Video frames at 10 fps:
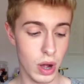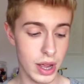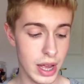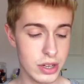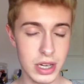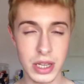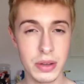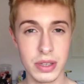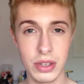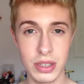I actually
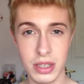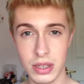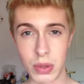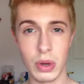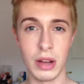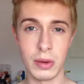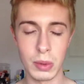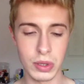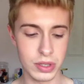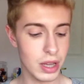use it just as an all-over
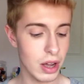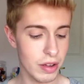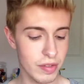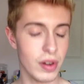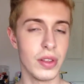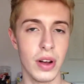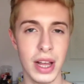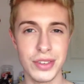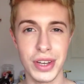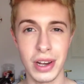bronzer. I find that I
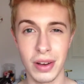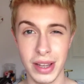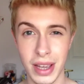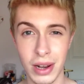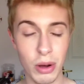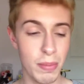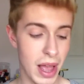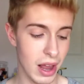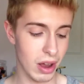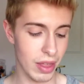actually like it a lot
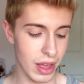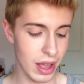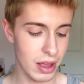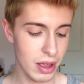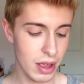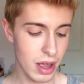better like that.